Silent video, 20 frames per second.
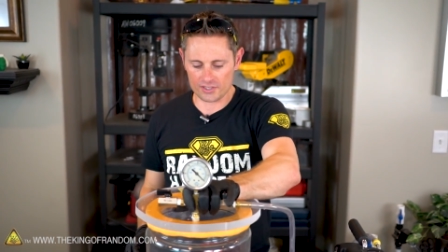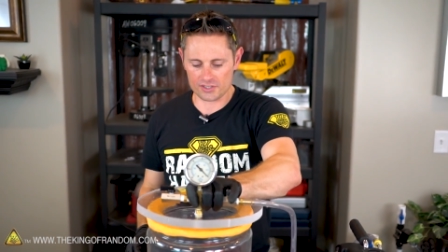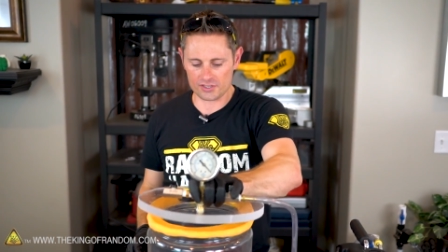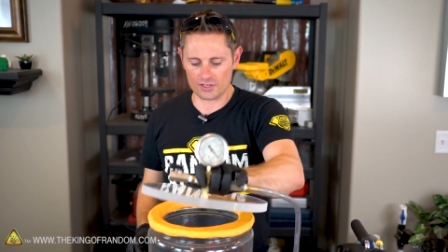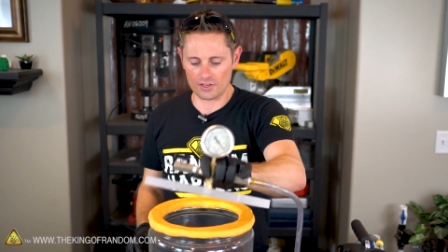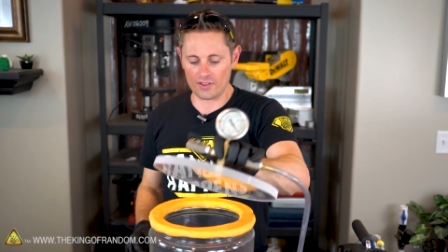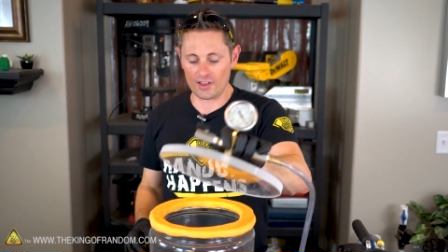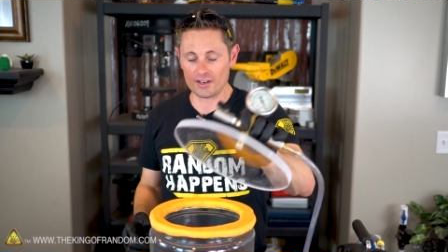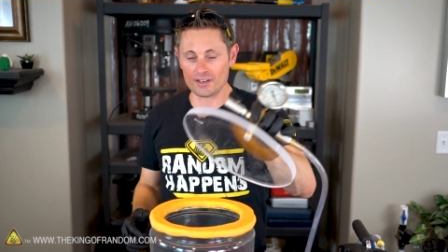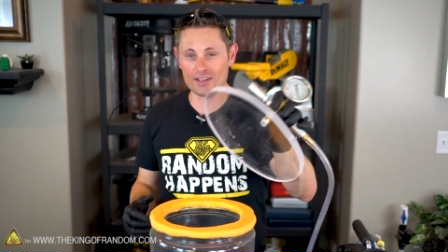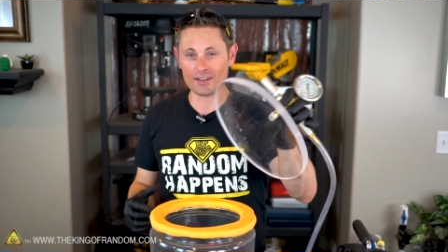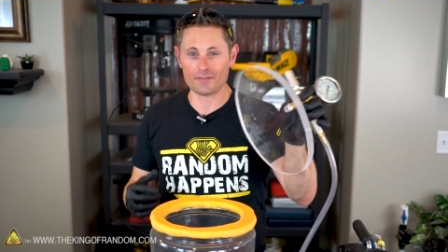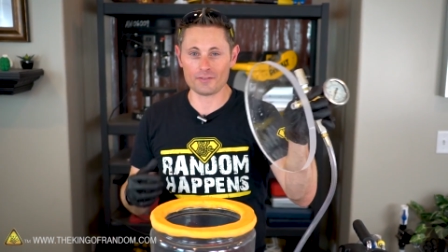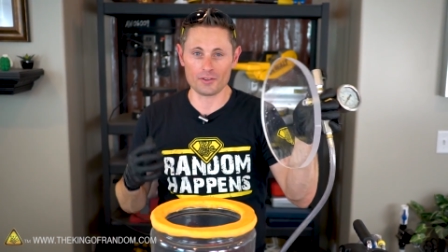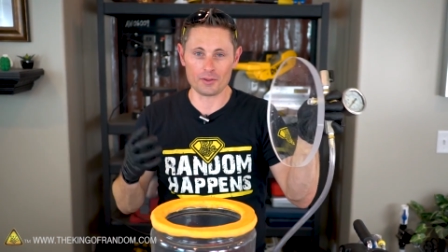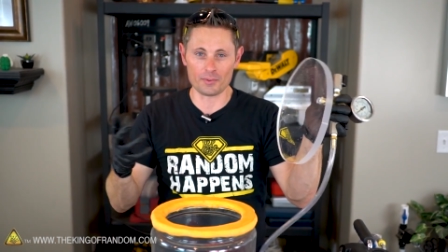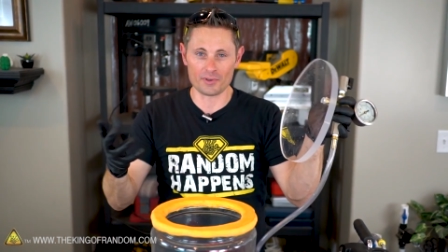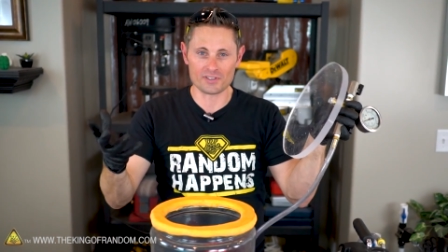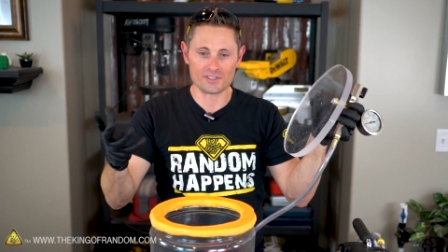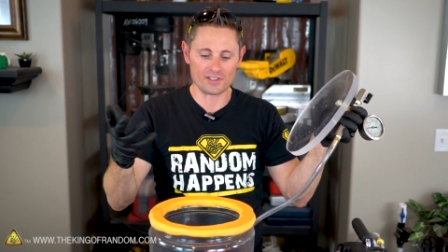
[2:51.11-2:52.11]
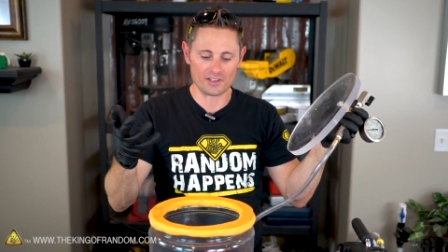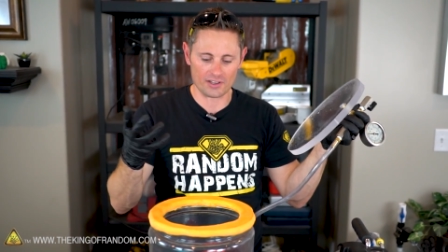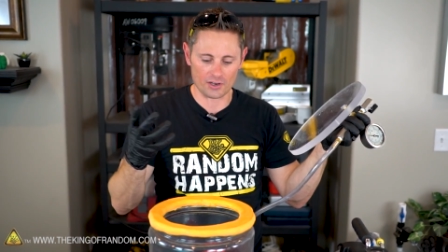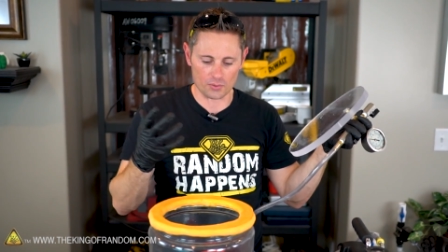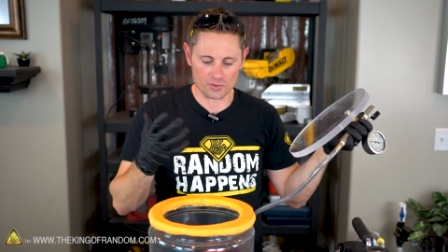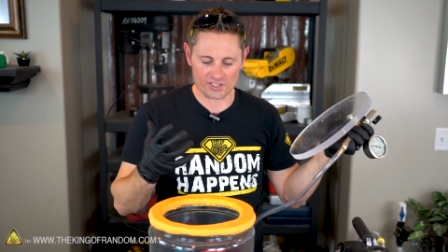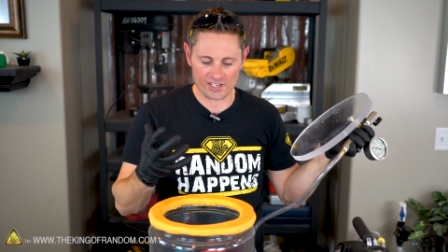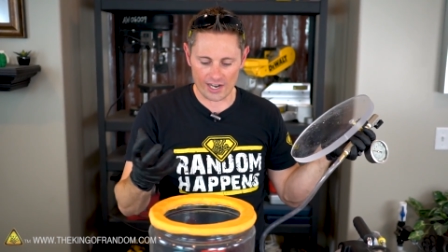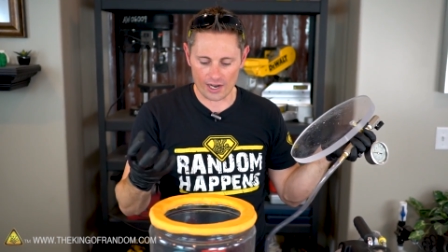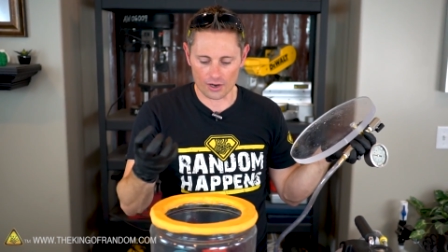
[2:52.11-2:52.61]
so that definitely means that there
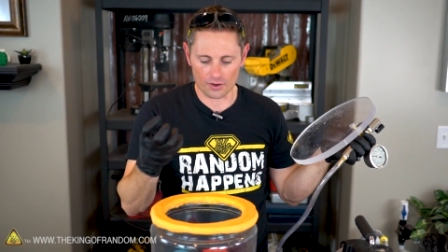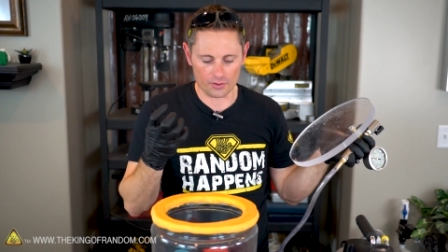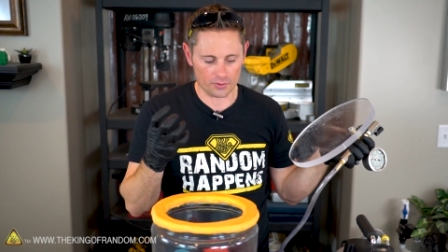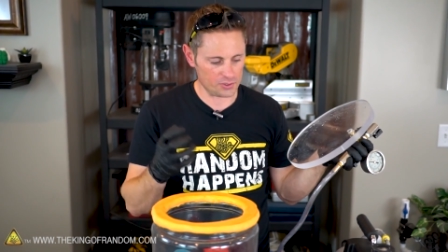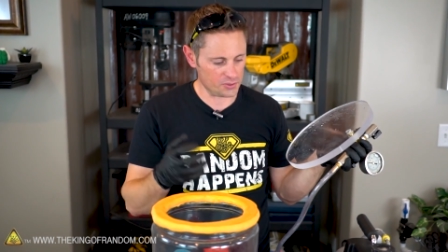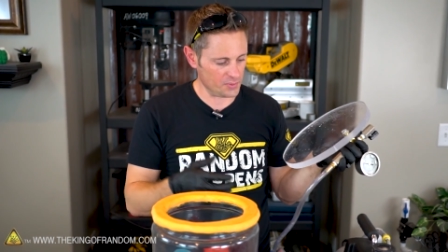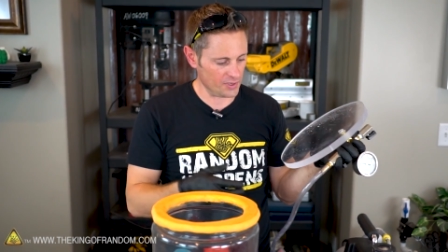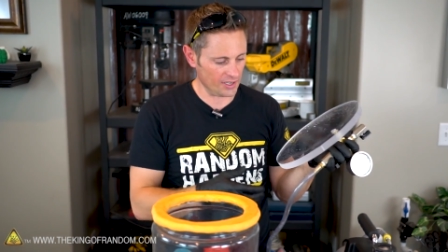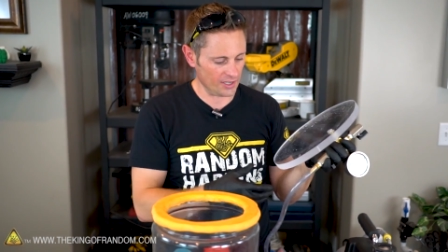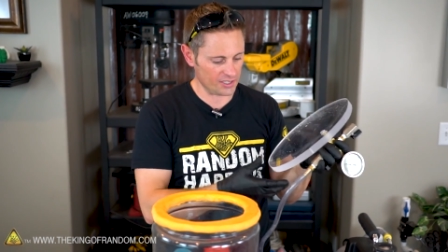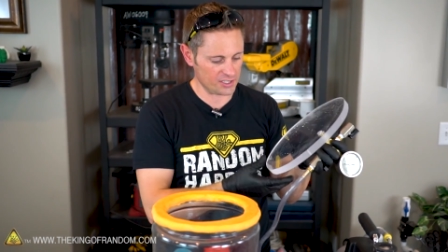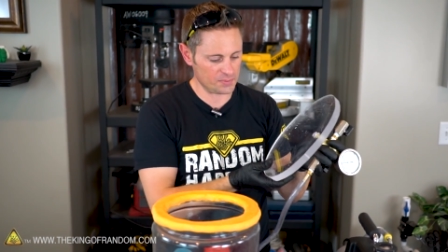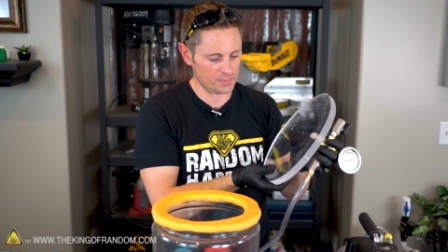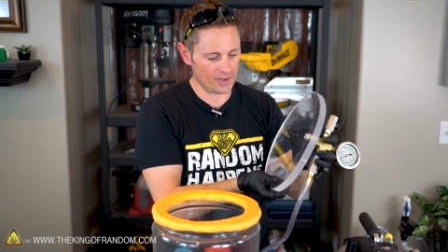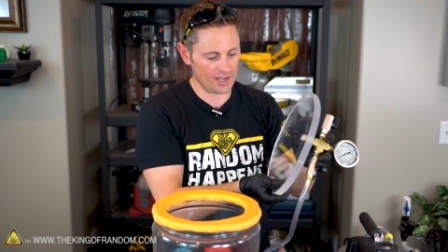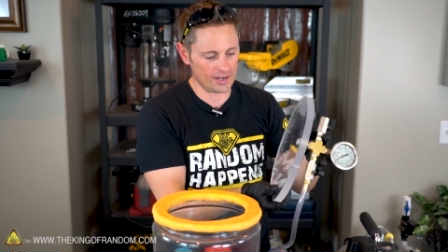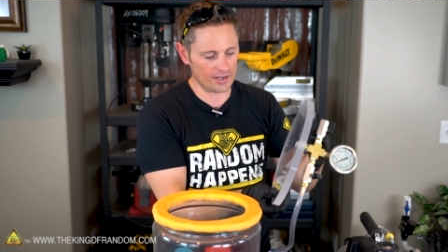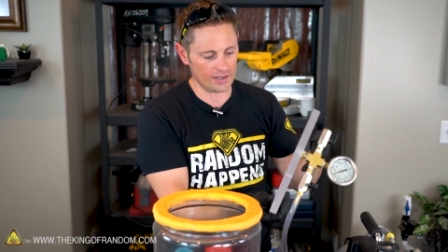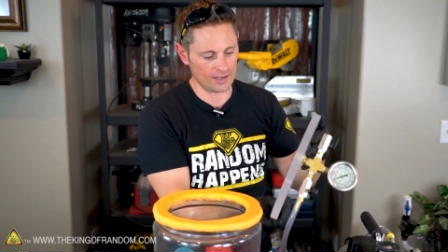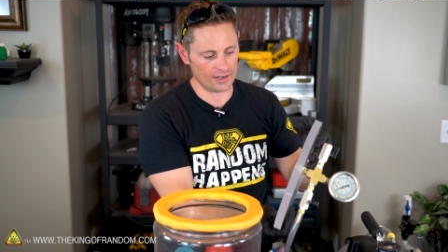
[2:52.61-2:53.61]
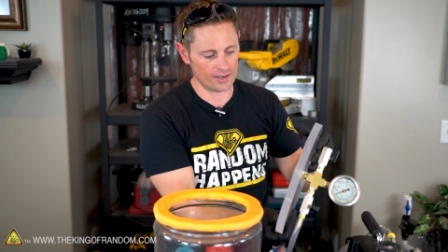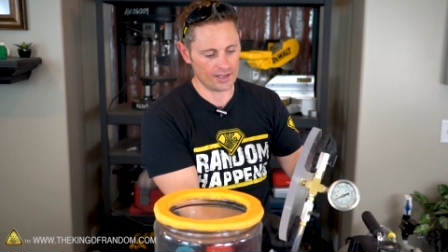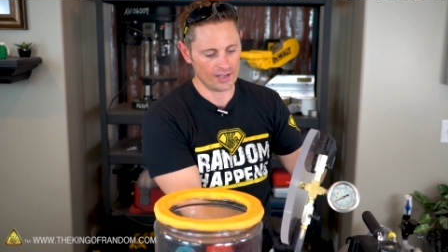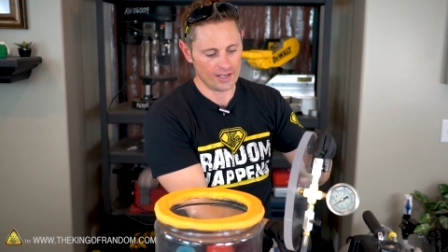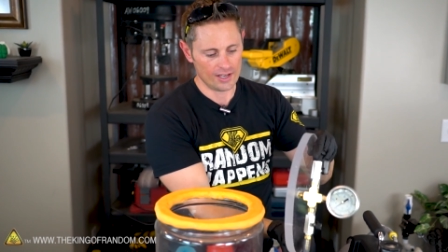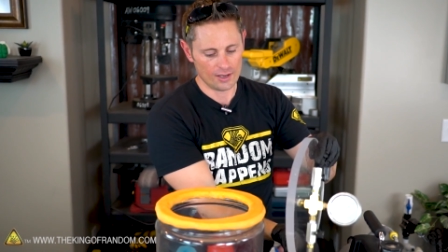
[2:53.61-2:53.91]
was air that was being expanded.